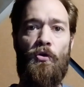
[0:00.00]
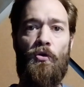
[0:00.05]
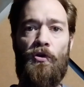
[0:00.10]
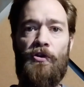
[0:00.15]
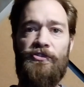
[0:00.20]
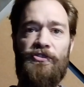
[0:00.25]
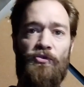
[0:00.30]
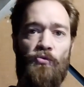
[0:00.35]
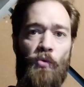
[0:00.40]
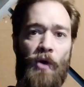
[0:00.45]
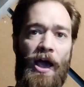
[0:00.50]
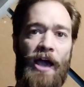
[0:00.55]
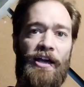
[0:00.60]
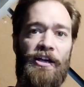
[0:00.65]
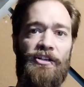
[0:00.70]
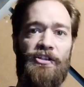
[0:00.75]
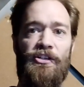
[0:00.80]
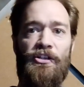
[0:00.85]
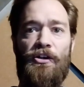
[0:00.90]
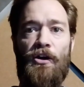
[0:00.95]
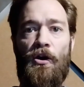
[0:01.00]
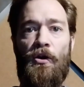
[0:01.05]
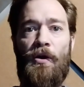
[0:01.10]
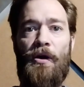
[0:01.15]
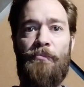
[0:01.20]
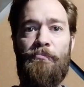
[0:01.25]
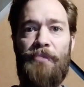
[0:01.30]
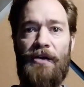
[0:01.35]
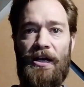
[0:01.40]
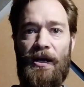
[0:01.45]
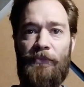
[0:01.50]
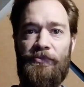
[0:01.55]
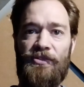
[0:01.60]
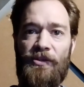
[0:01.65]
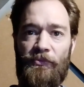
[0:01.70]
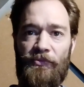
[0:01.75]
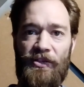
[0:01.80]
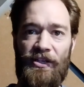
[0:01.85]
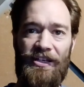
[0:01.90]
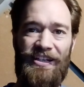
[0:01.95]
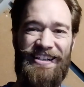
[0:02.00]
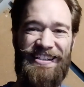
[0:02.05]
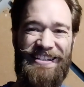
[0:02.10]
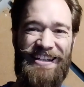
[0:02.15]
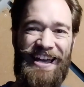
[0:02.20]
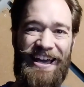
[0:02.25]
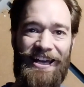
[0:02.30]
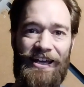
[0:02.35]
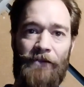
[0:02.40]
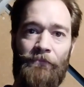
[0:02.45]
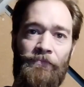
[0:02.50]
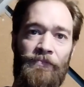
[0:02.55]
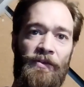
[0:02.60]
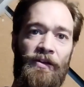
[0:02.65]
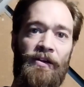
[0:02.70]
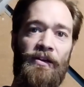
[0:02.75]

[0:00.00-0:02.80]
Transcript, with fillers: horse and wagon to go and pick up something in a day.